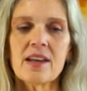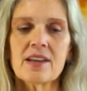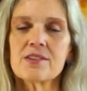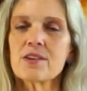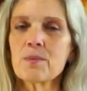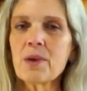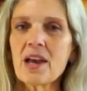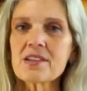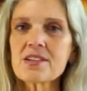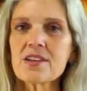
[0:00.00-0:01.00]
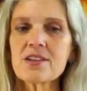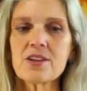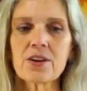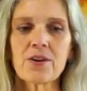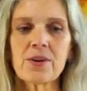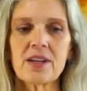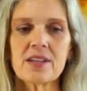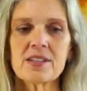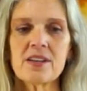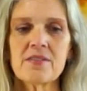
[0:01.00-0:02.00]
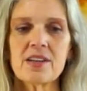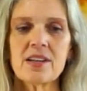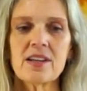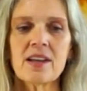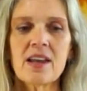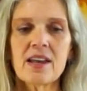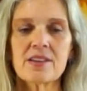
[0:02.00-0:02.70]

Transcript: It's your passion, your creativity.